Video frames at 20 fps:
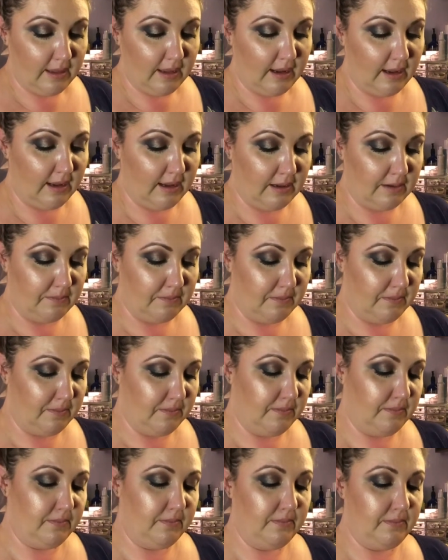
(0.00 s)

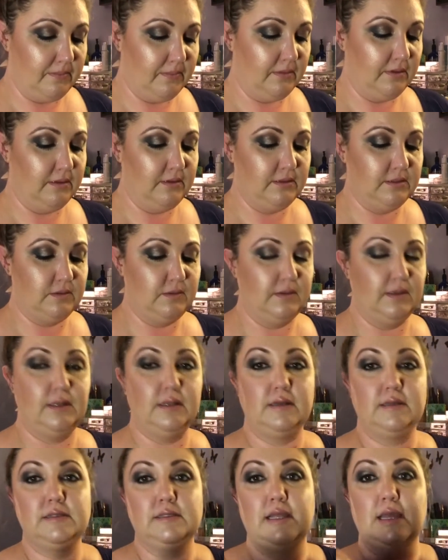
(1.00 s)
This one
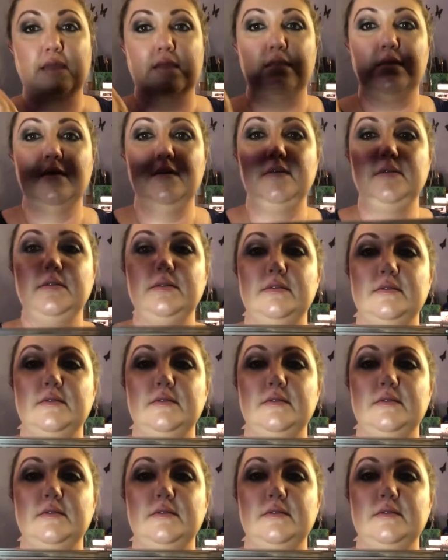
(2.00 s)
looks like this.